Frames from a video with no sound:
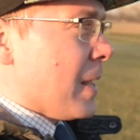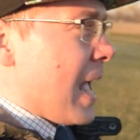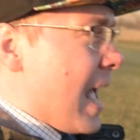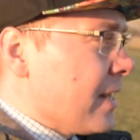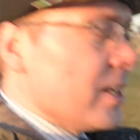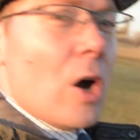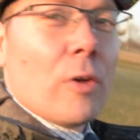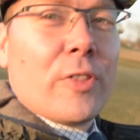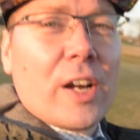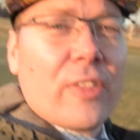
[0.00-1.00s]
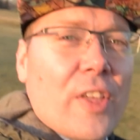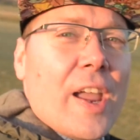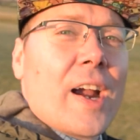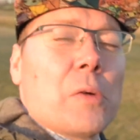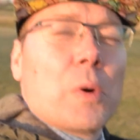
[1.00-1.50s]
And you know, they're
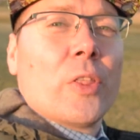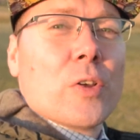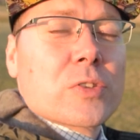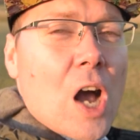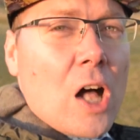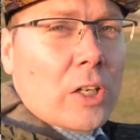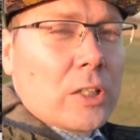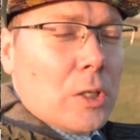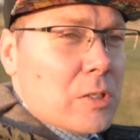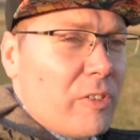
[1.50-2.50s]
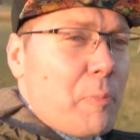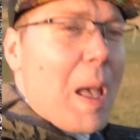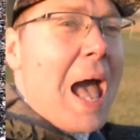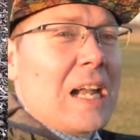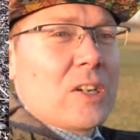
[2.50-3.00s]
there in one of those all-inclusive
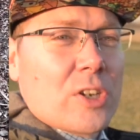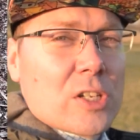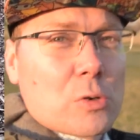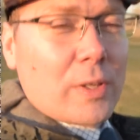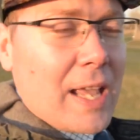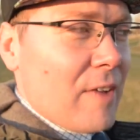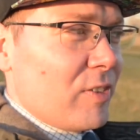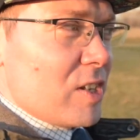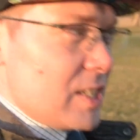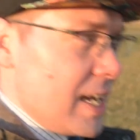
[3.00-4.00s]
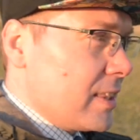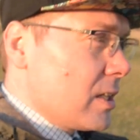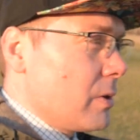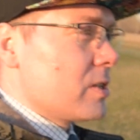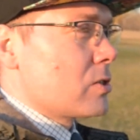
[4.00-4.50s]
packages where they have to stay at
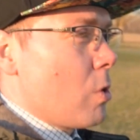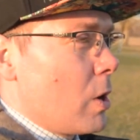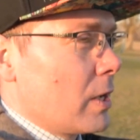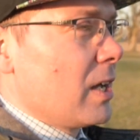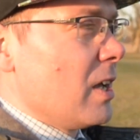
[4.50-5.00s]
the resort.